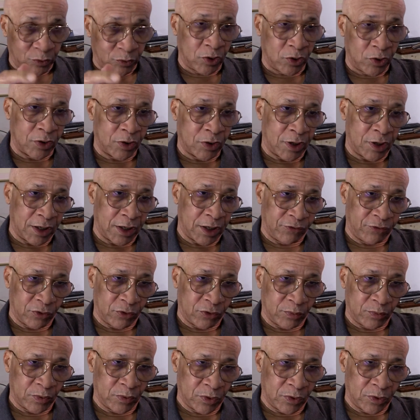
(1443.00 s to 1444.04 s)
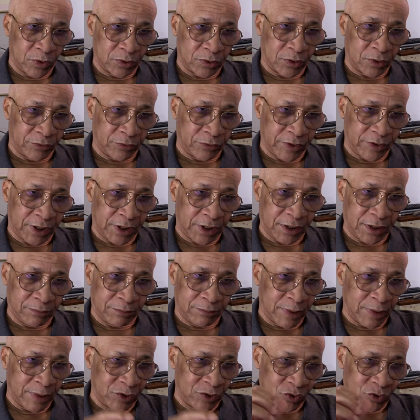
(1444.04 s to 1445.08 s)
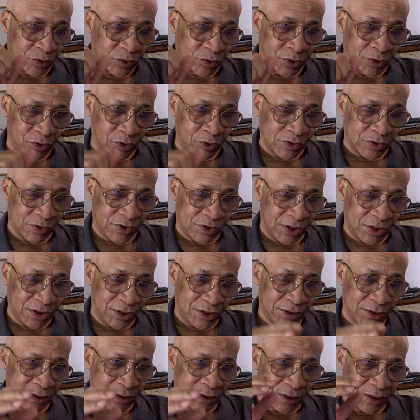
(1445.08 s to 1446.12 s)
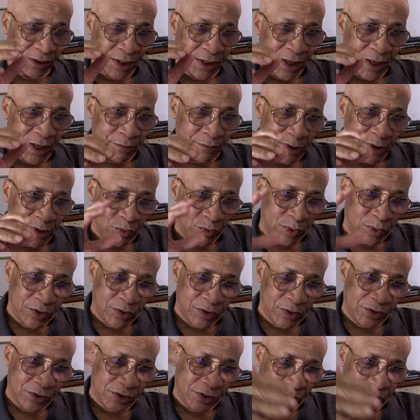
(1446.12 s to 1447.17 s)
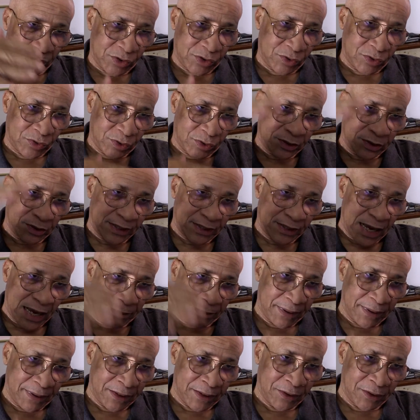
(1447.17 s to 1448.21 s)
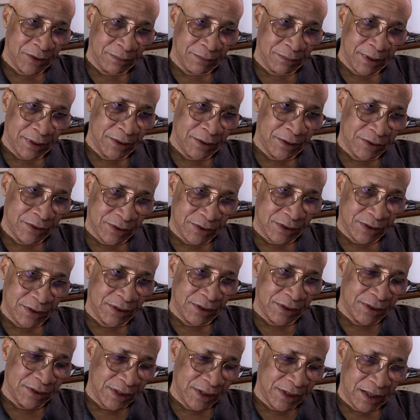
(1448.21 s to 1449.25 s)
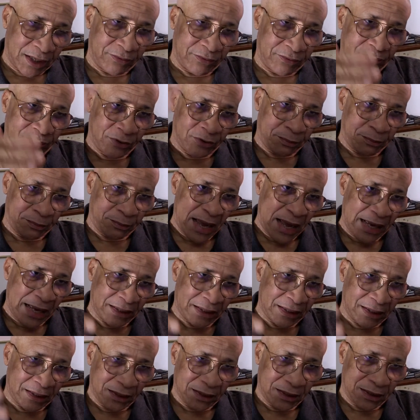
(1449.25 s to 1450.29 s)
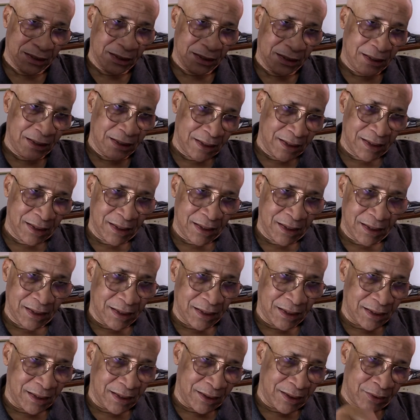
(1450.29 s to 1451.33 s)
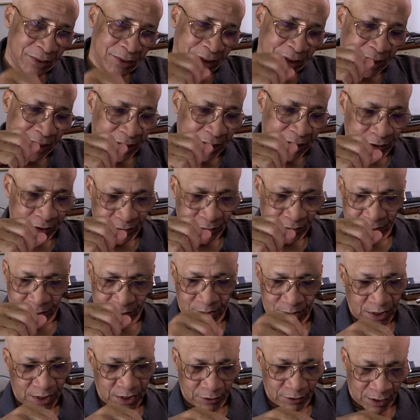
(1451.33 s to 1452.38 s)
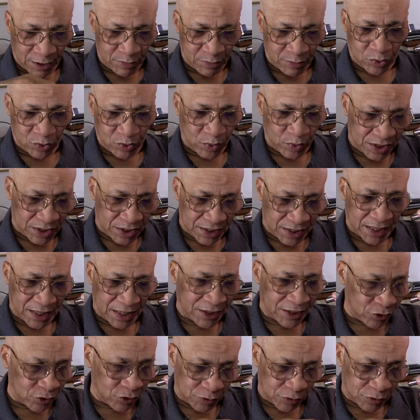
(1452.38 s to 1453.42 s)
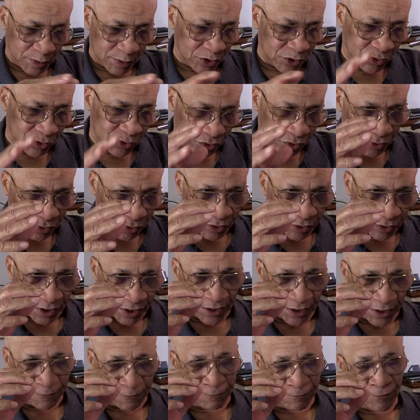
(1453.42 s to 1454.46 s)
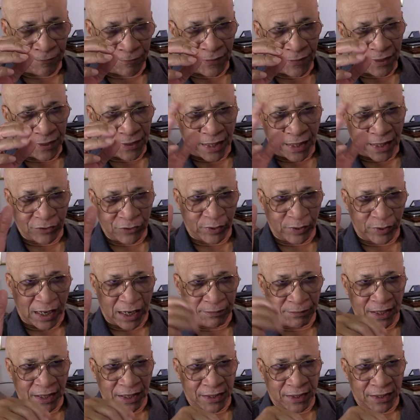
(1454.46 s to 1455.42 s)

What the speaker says: car. If you looked already, make sure under your seat, between the seats, the top and the seat itself, the back, okay? And between there, just make sure, okay? That's what I'm getting.